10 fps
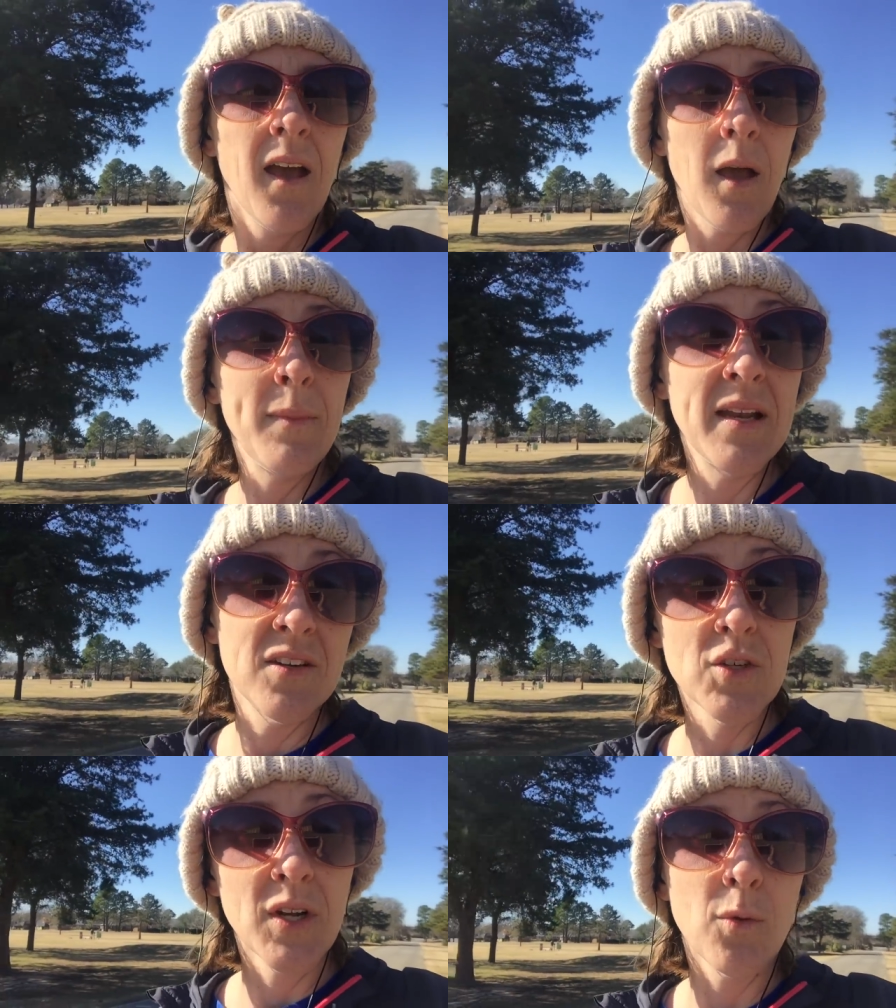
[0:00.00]
a
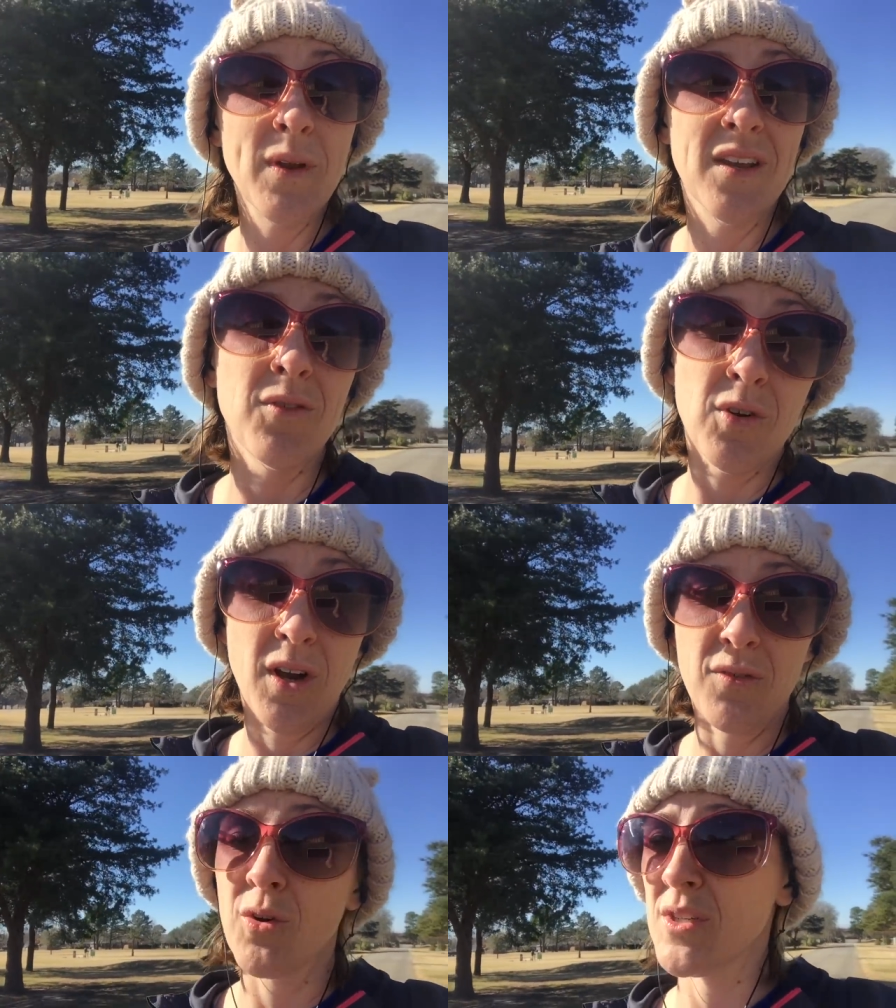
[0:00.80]
meeting during the week of,
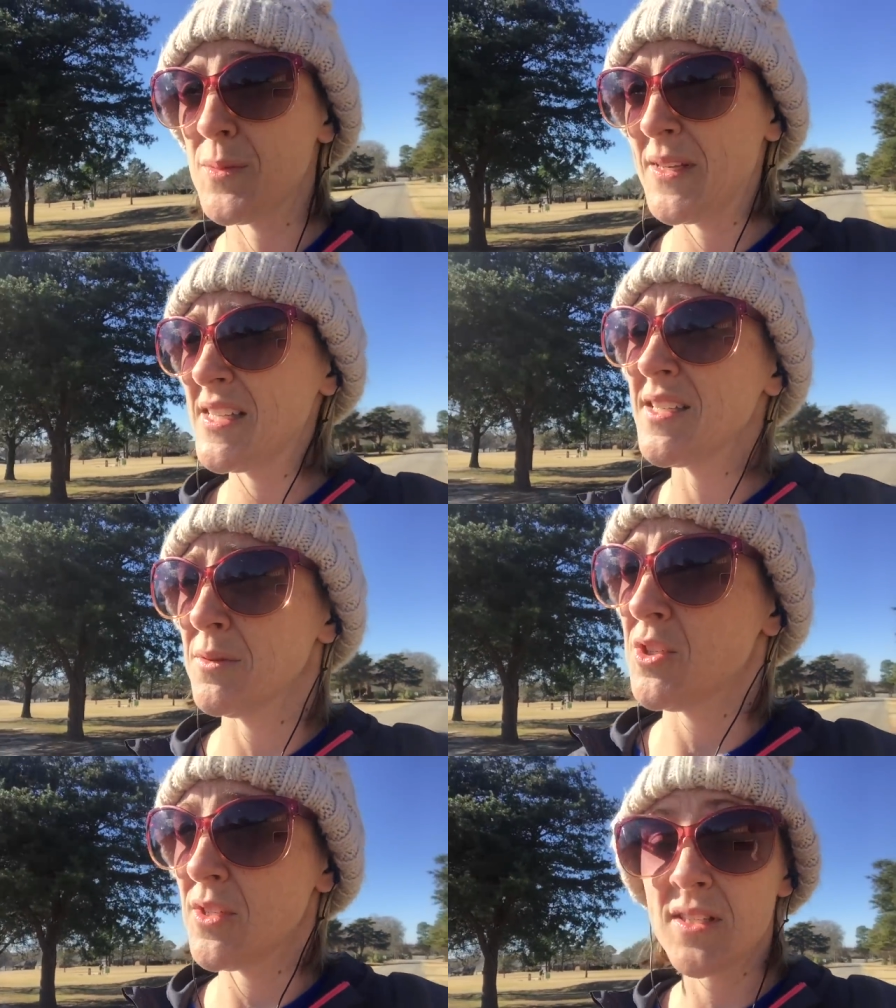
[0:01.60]
of Christmas. It
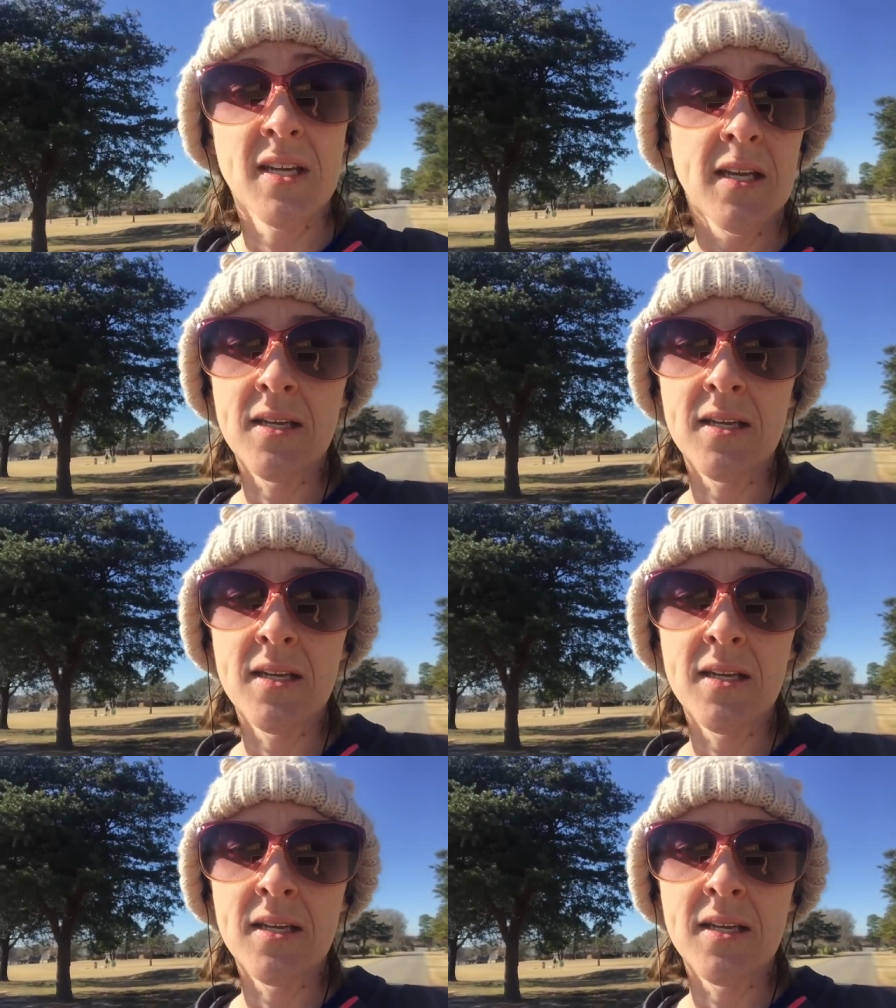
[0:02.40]
was just,